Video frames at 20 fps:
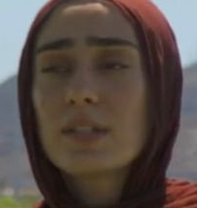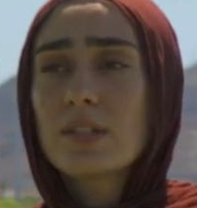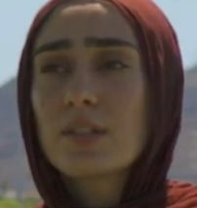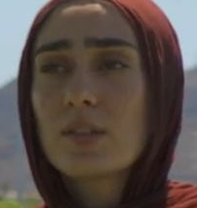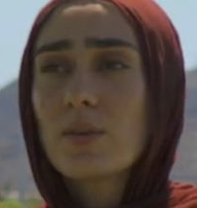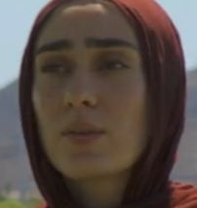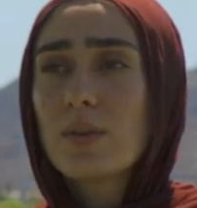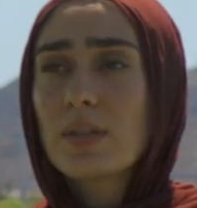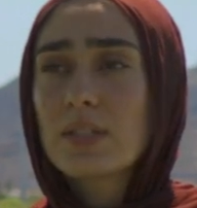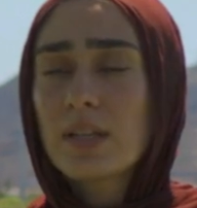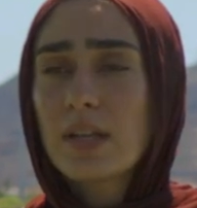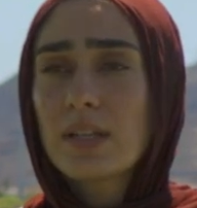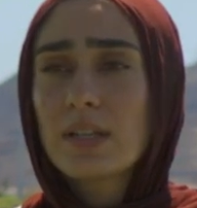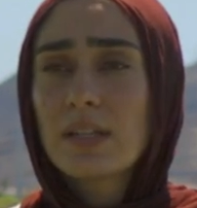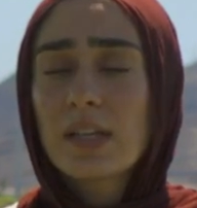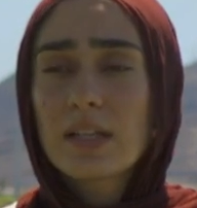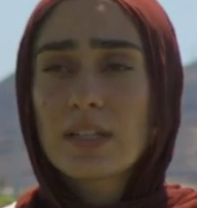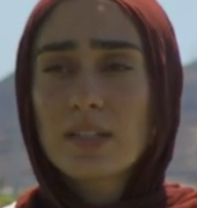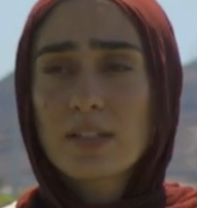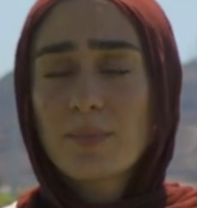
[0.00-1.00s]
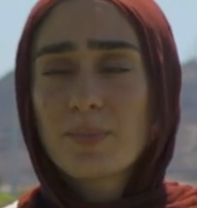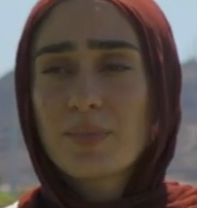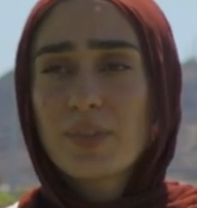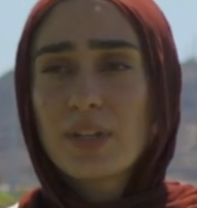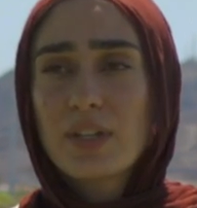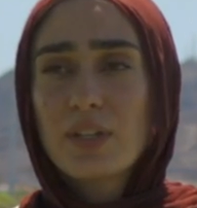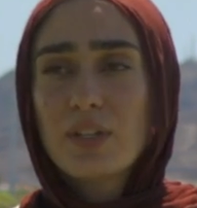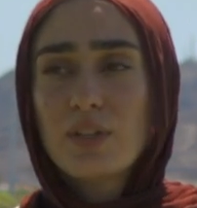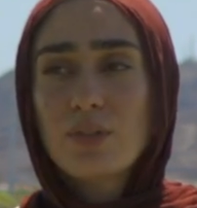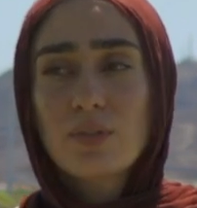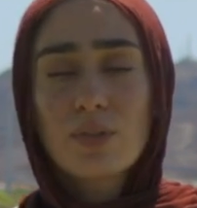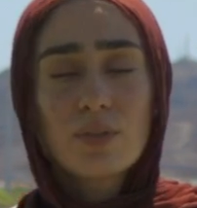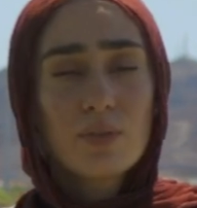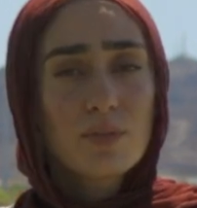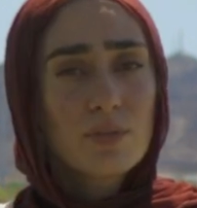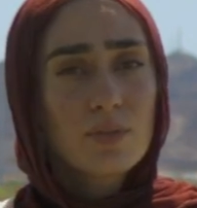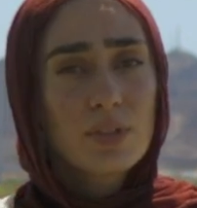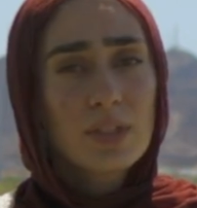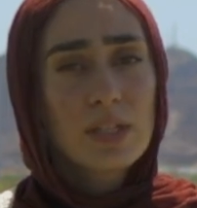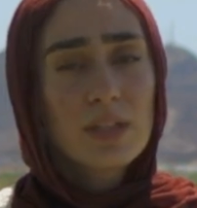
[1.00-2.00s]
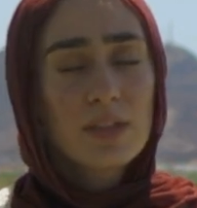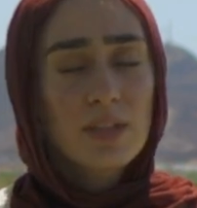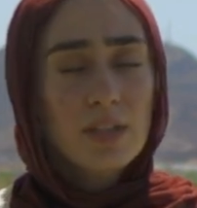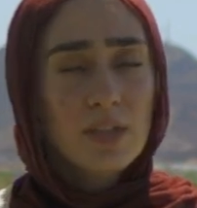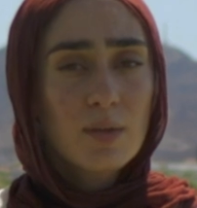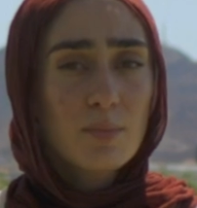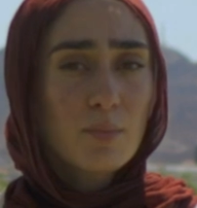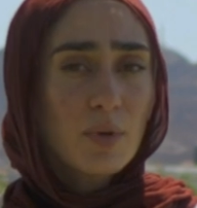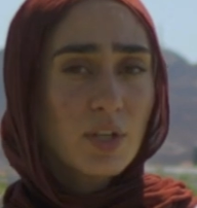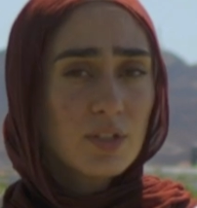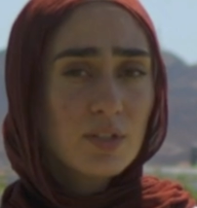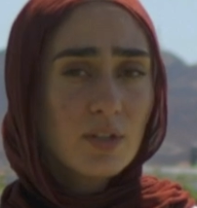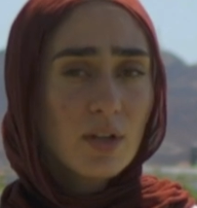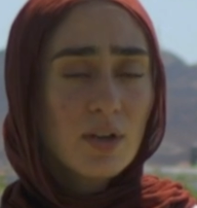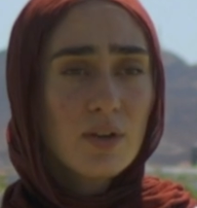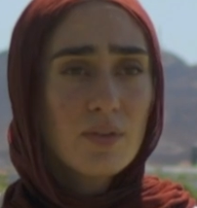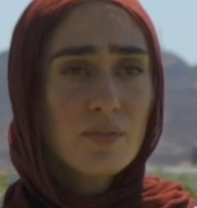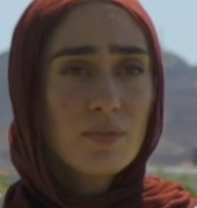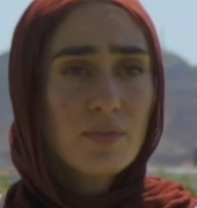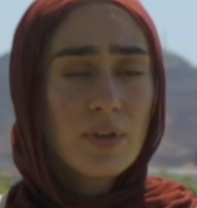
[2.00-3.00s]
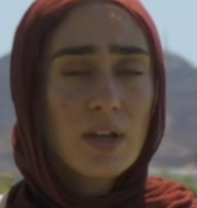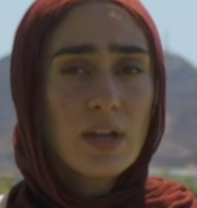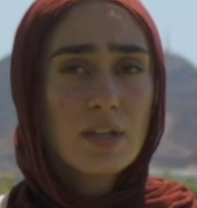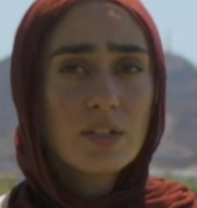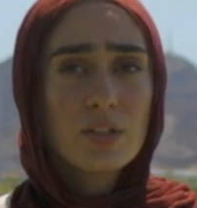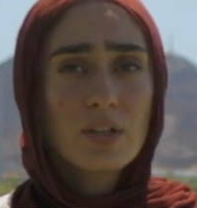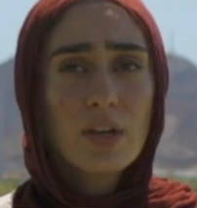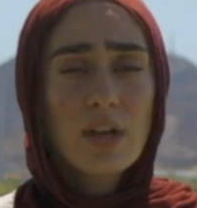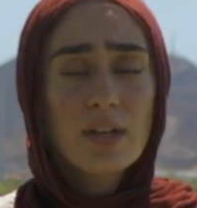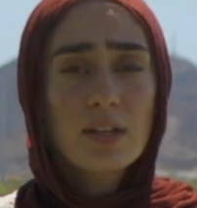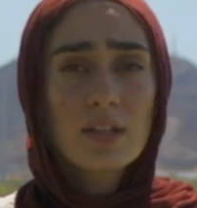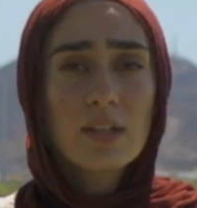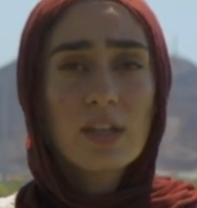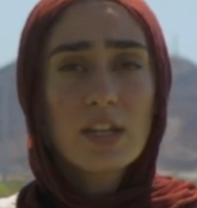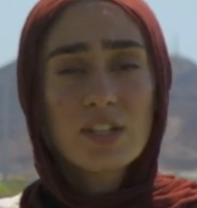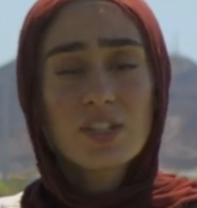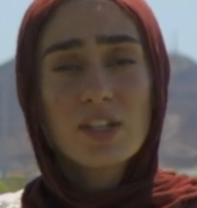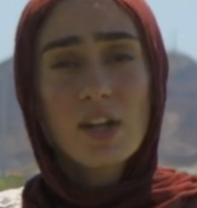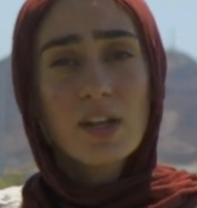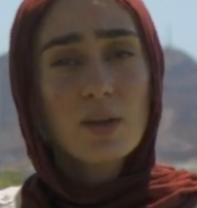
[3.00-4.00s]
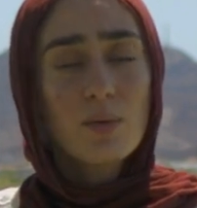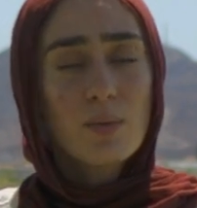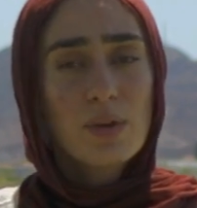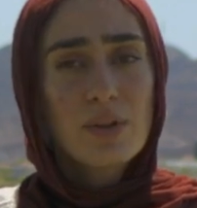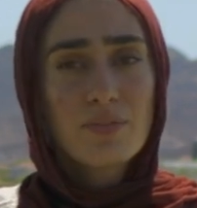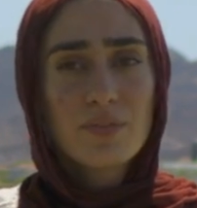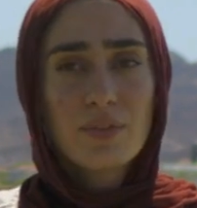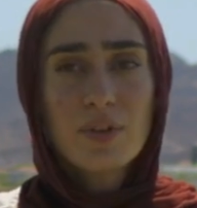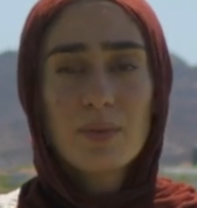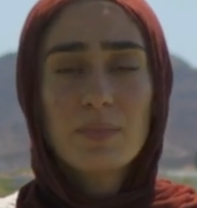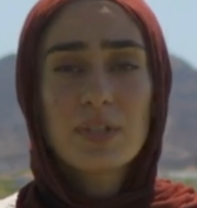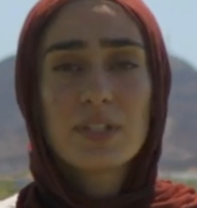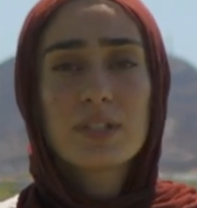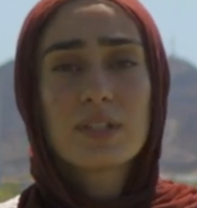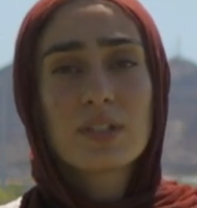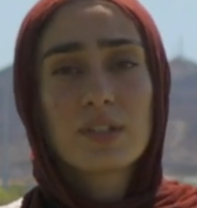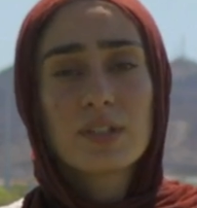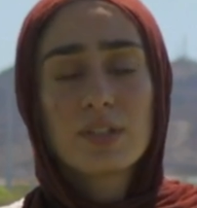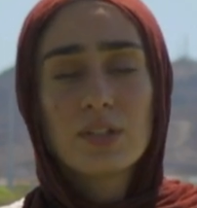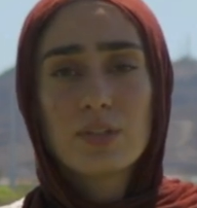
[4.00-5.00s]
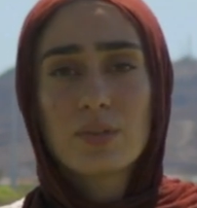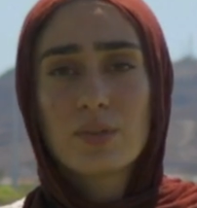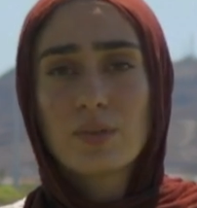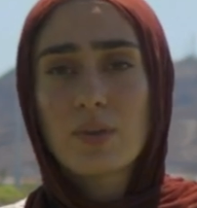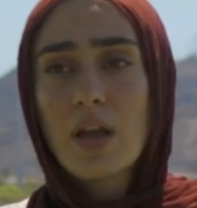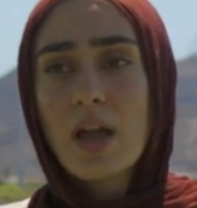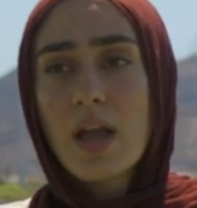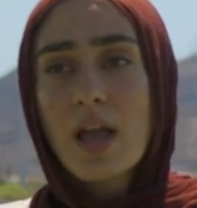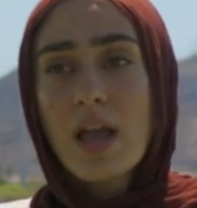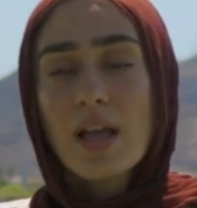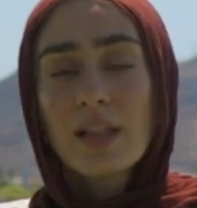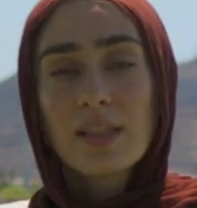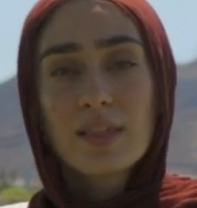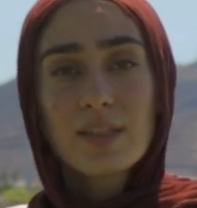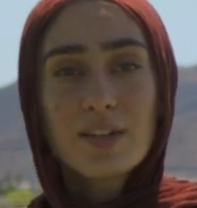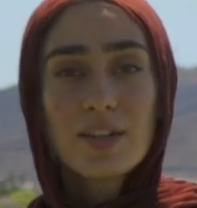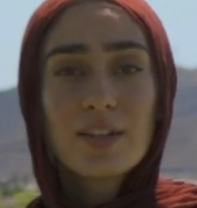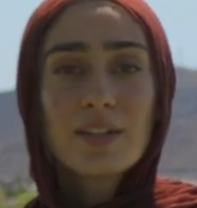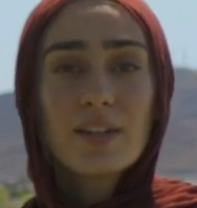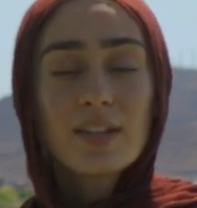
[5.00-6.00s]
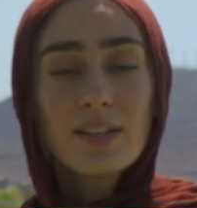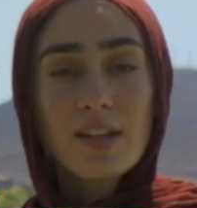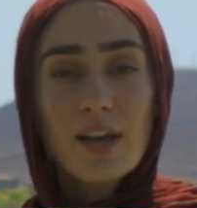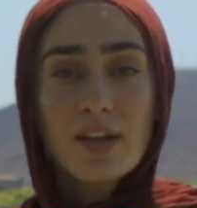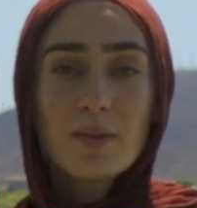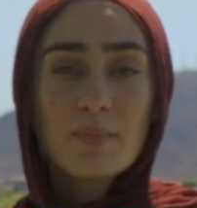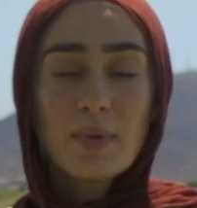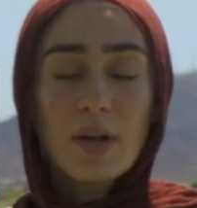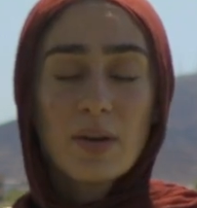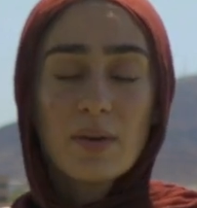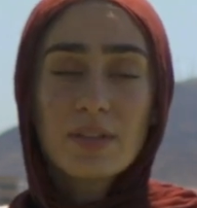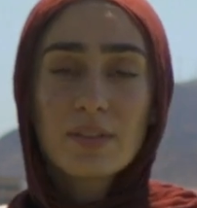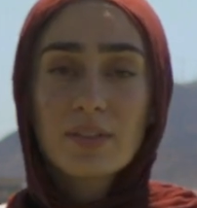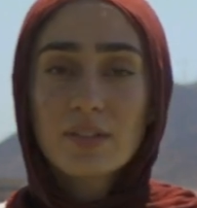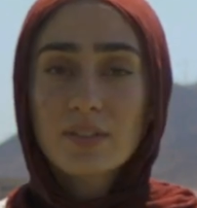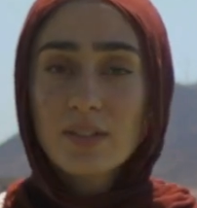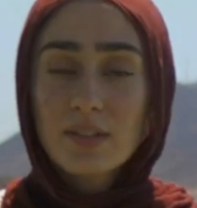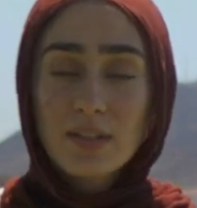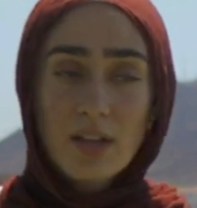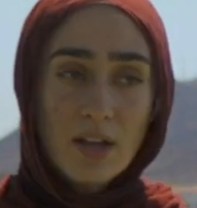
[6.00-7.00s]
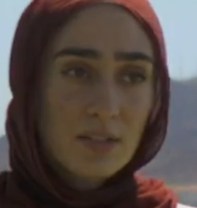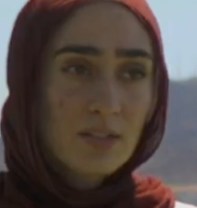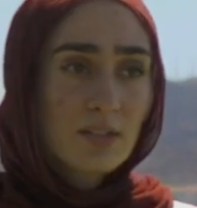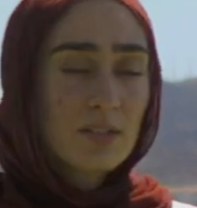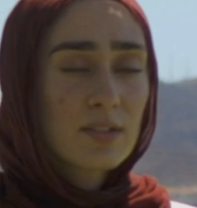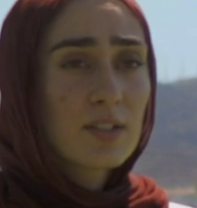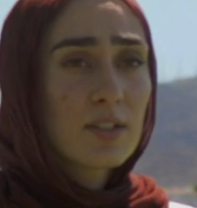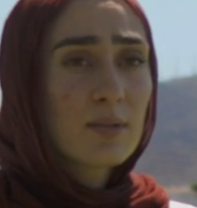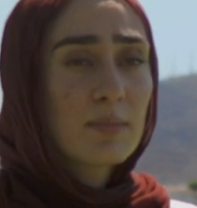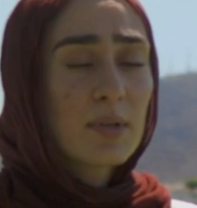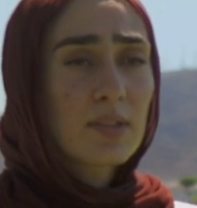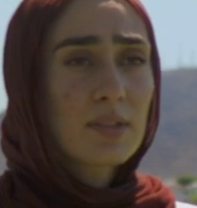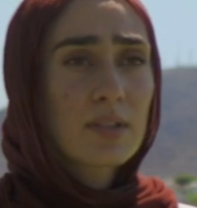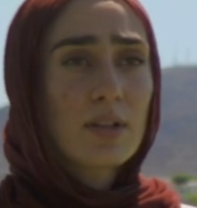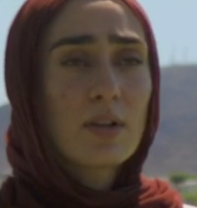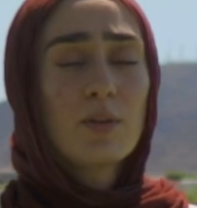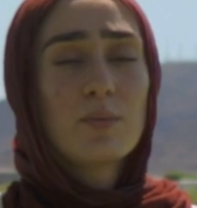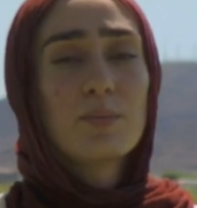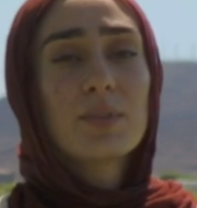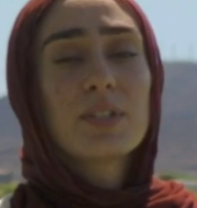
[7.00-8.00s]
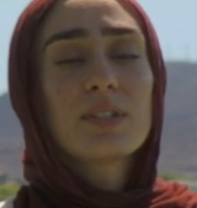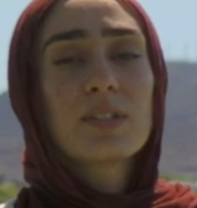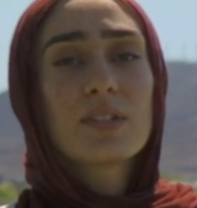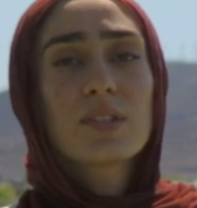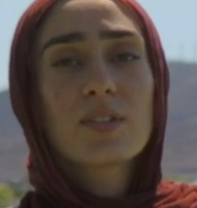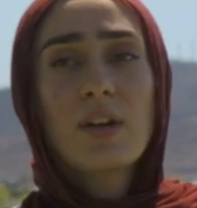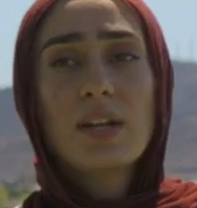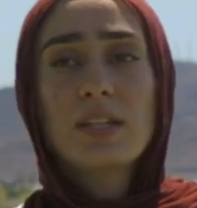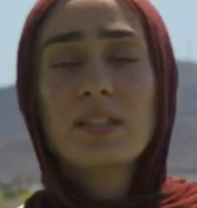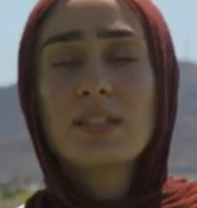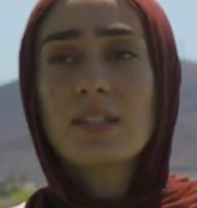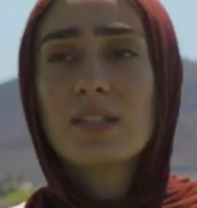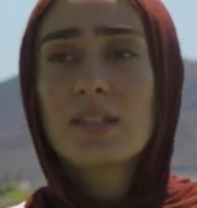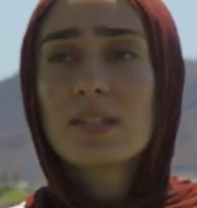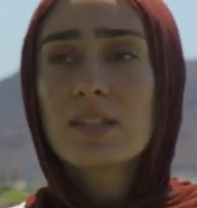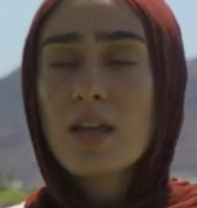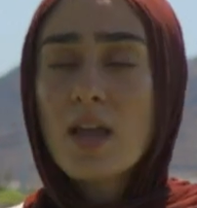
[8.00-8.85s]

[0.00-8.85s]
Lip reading: So it's kind of like something you don't really think much of, and you kind of like shy away from until you learn a lot about. And there's a lot to learn about the homelessness crisis.